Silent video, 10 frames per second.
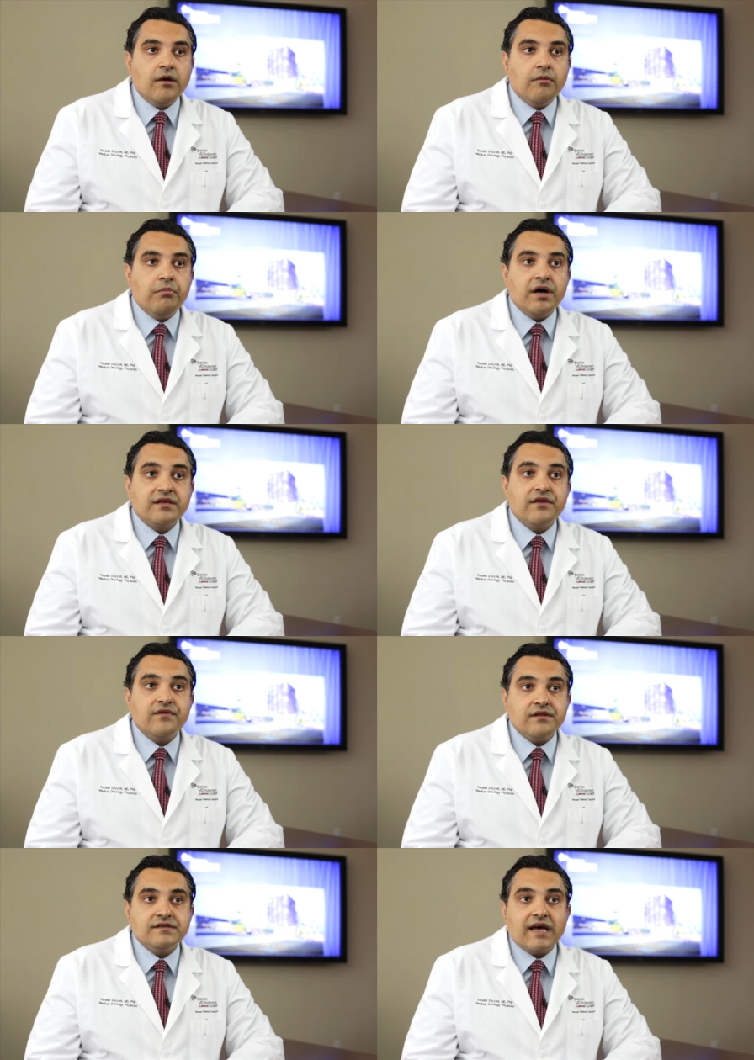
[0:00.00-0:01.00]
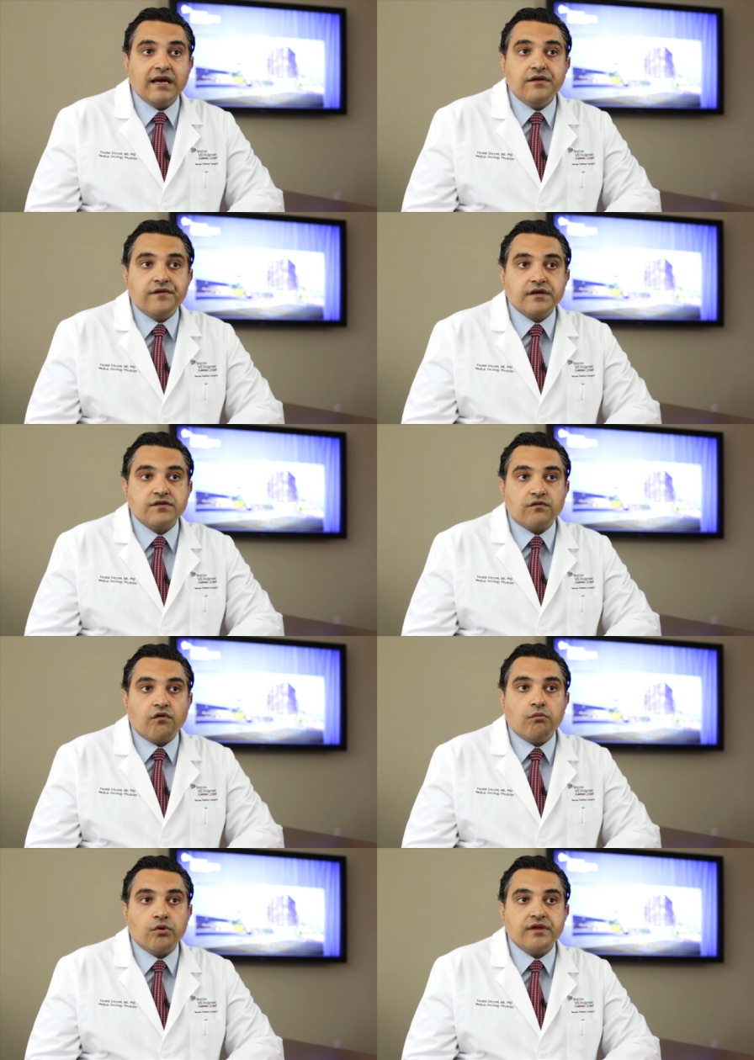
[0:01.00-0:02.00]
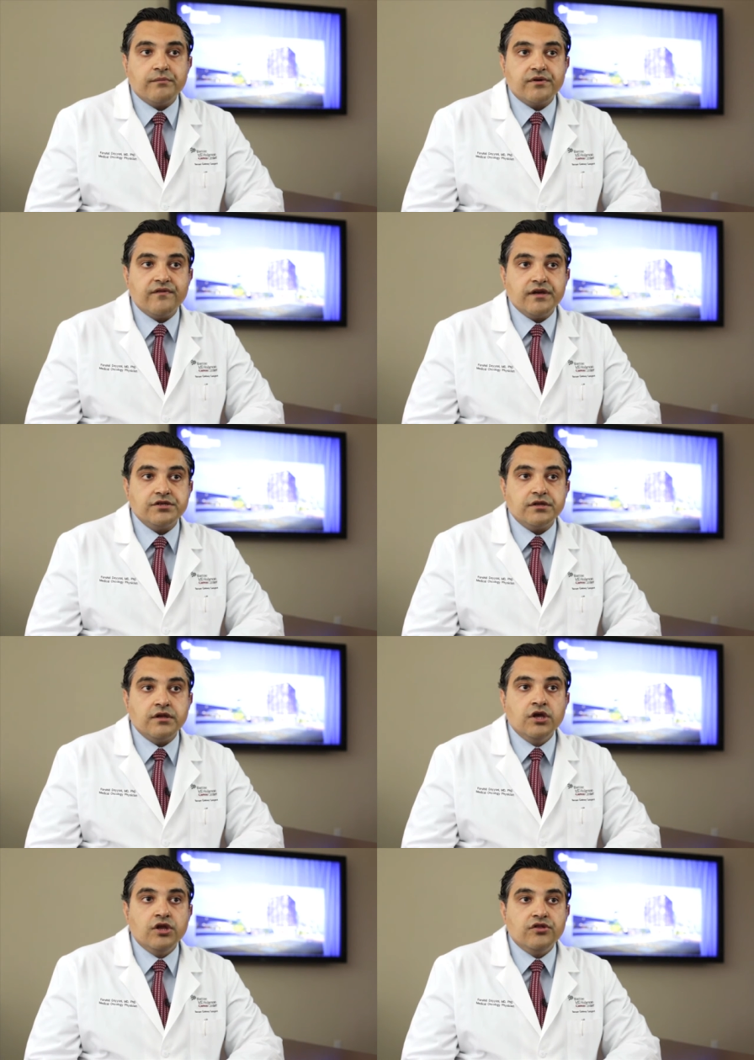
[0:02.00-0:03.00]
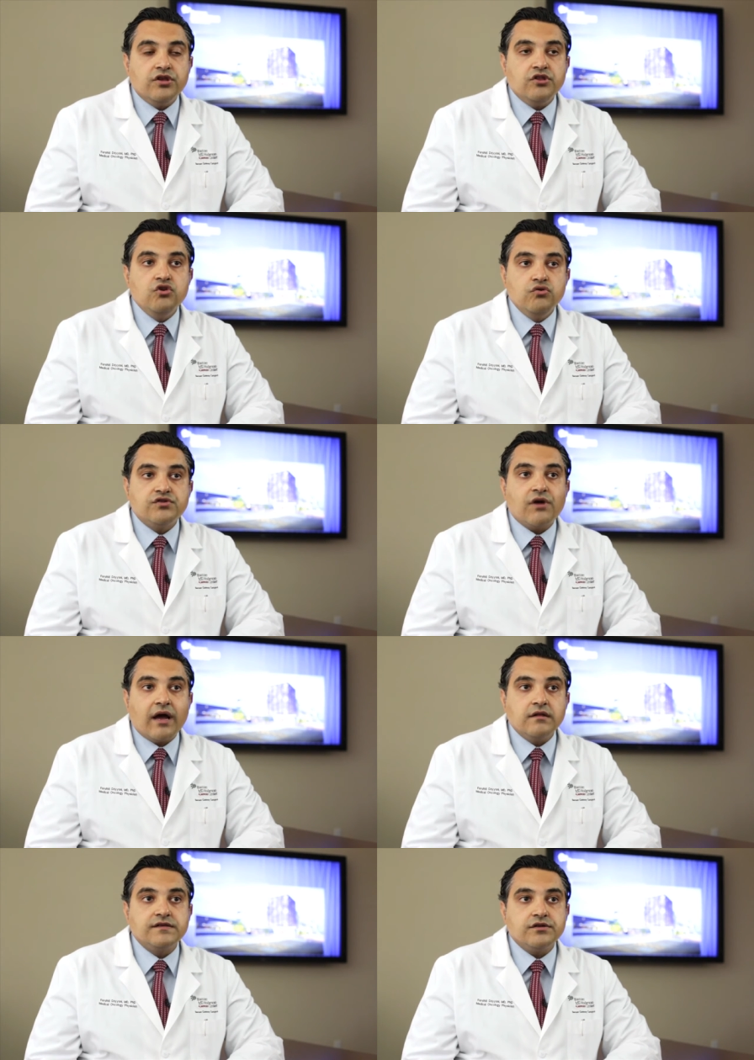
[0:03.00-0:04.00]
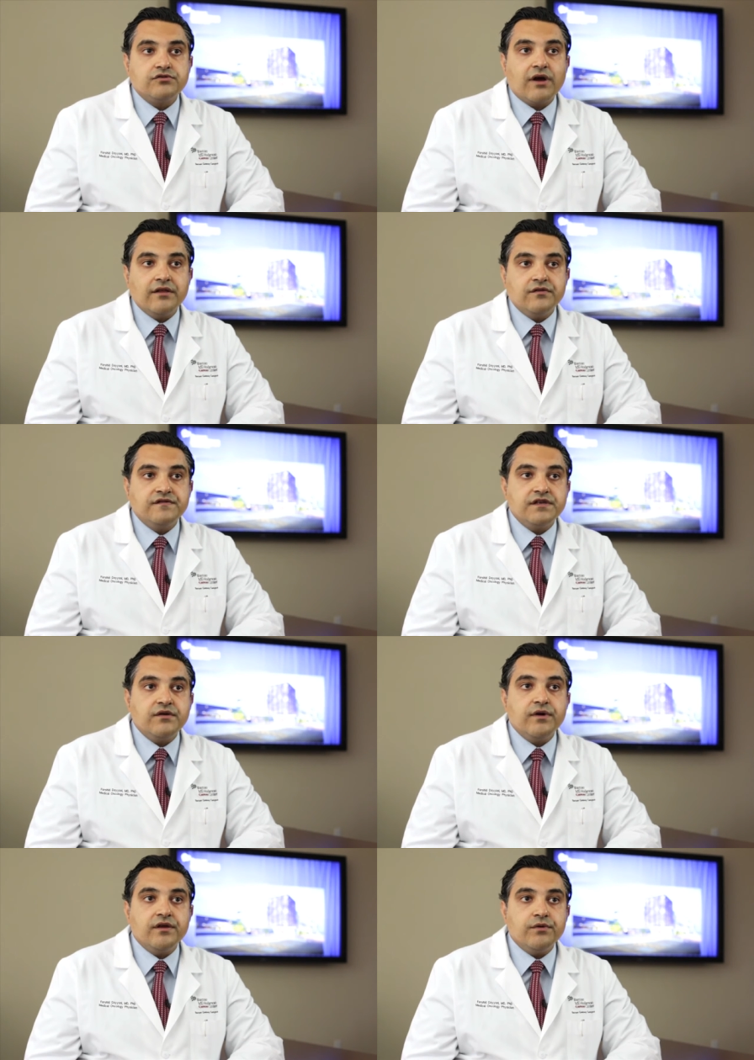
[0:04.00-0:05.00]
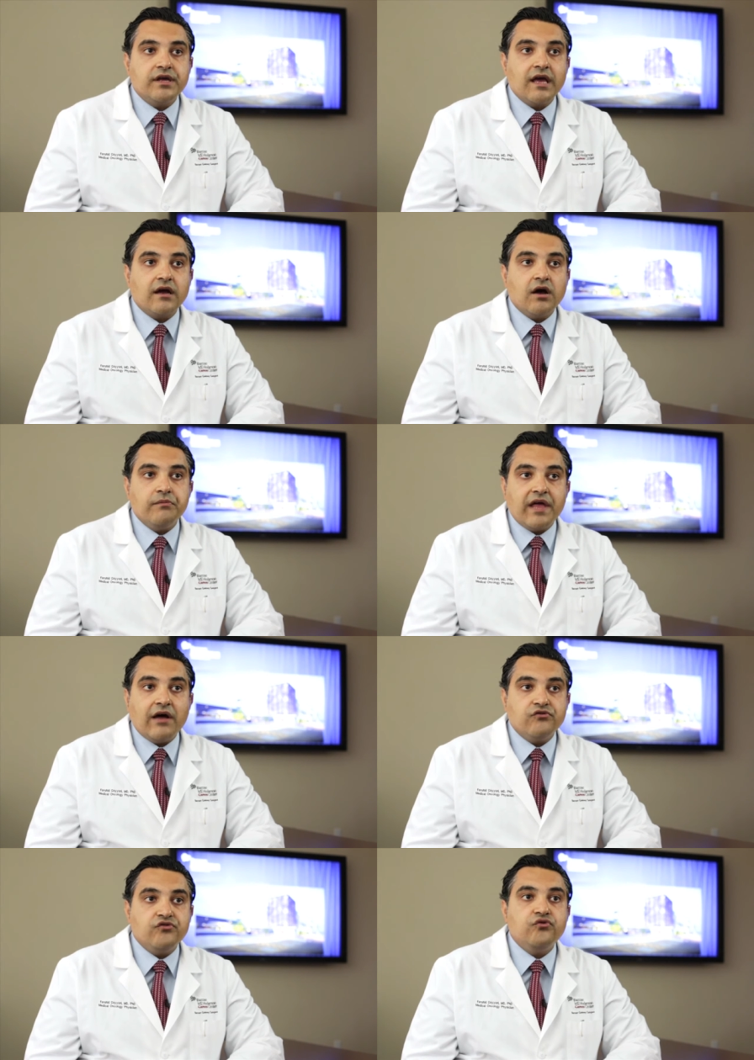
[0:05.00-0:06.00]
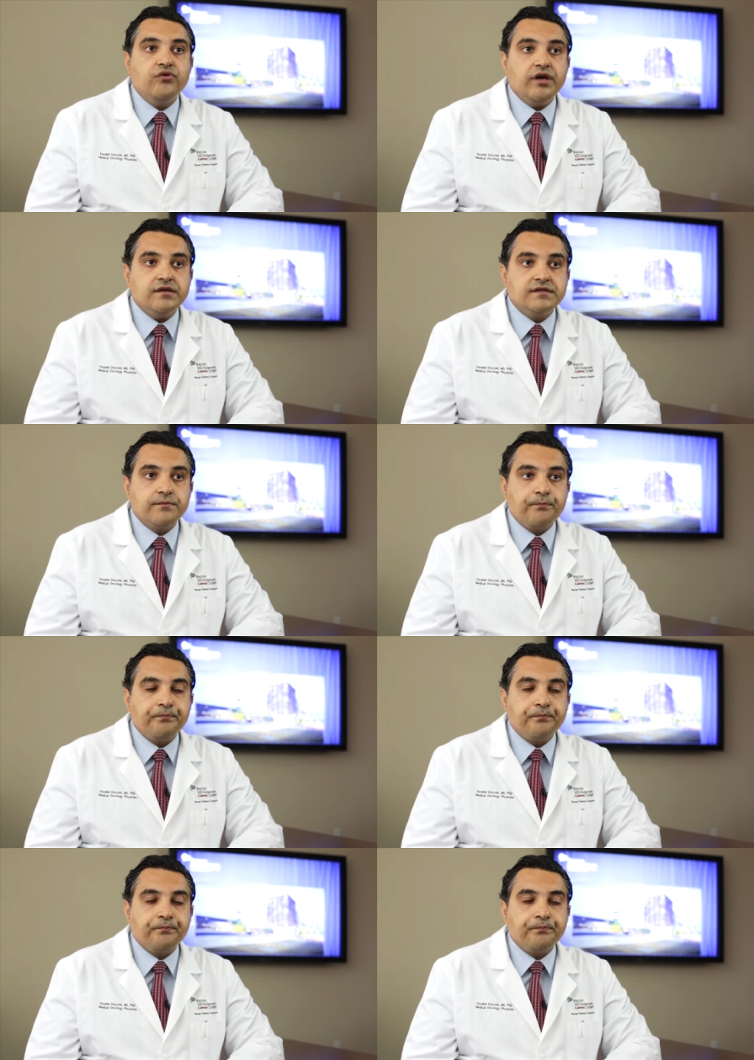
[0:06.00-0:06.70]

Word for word: But given the side effects of hormone deprivation, the new trials are trying to see whether we can come down to two years.